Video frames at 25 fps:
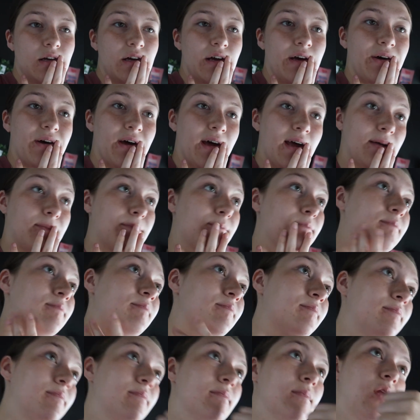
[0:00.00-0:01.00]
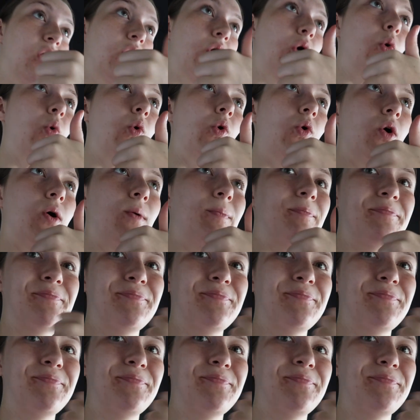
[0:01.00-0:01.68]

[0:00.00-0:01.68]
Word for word: Okay, cool.